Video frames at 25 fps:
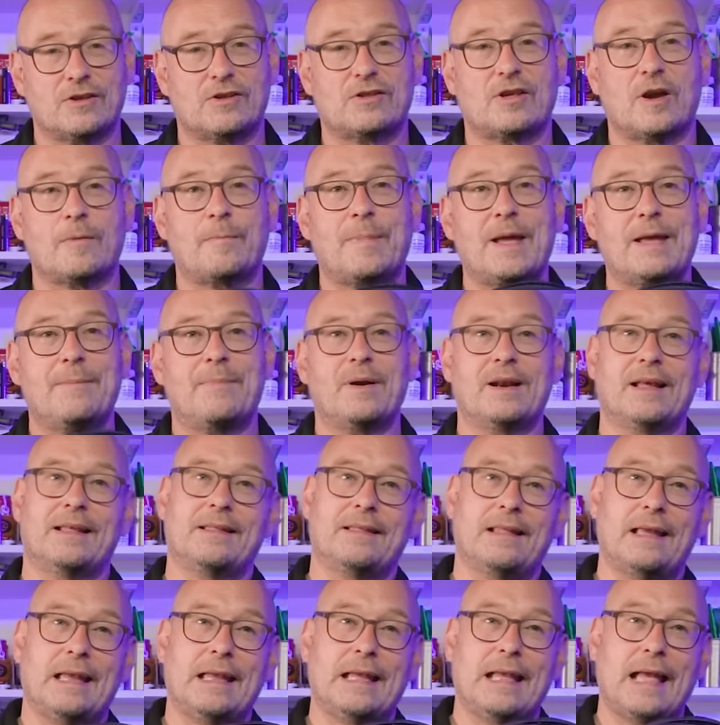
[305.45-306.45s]
so people
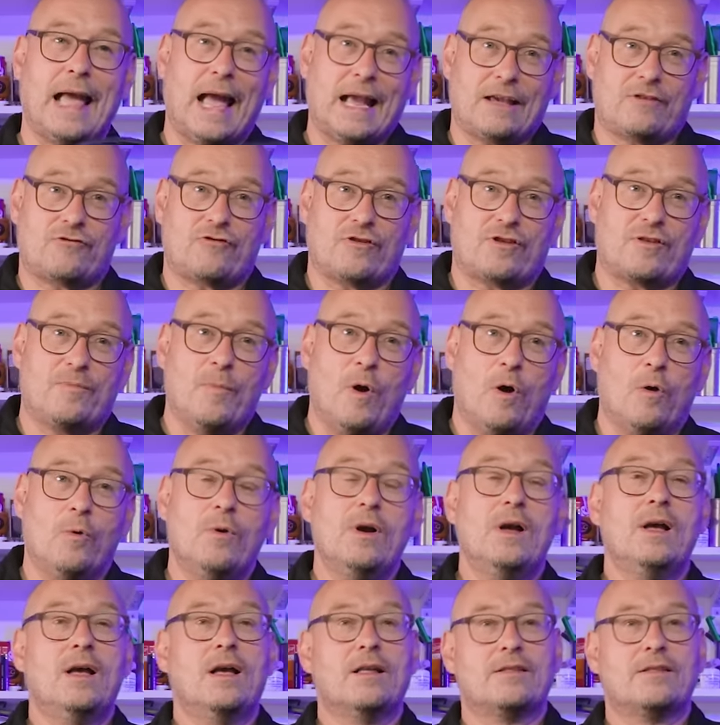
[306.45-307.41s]
in the extra small